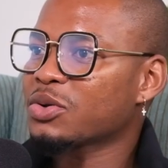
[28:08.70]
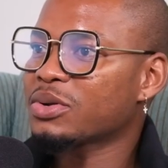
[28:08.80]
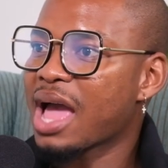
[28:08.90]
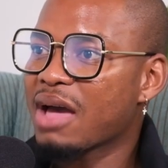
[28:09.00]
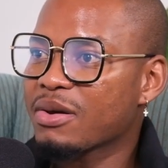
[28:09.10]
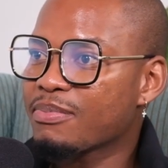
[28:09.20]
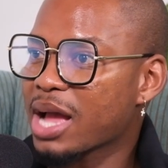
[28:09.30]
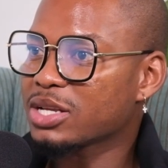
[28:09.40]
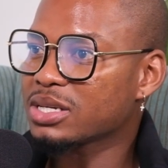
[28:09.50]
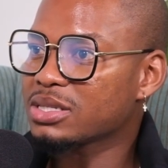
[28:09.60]
don't have a
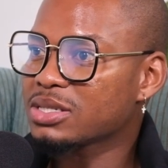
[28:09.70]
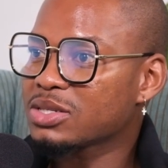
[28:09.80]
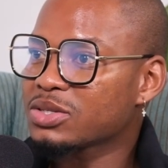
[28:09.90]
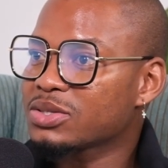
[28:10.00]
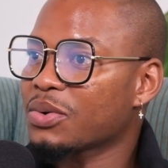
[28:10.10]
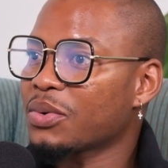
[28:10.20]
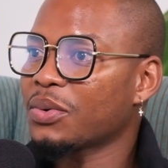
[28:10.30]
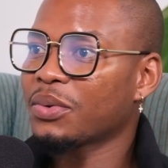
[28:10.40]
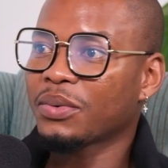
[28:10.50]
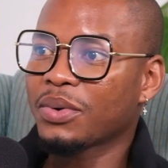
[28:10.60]
budget.
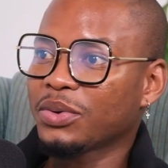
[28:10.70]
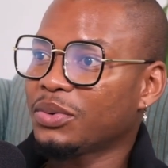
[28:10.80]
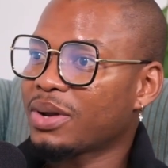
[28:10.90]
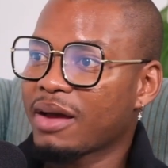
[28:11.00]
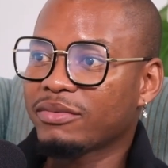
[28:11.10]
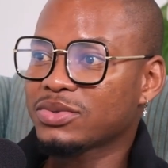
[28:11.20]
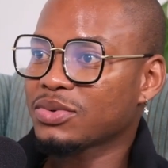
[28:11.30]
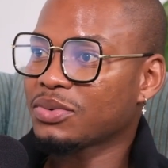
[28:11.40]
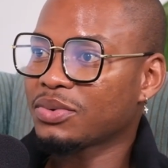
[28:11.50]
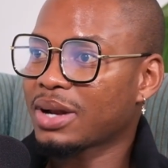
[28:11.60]
So you'd have
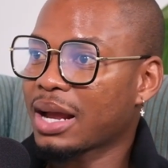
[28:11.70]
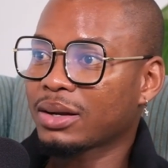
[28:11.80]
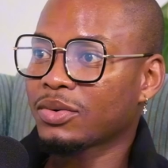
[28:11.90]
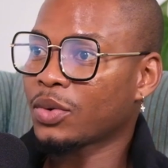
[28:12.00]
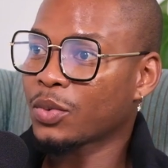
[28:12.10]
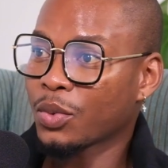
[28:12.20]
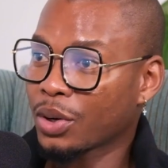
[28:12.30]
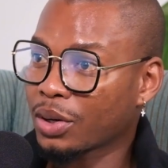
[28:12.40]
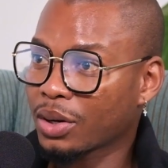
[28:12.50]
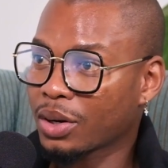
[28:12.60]
to not
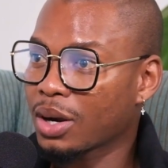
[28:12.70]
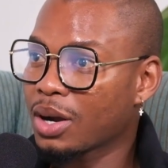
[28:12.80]
work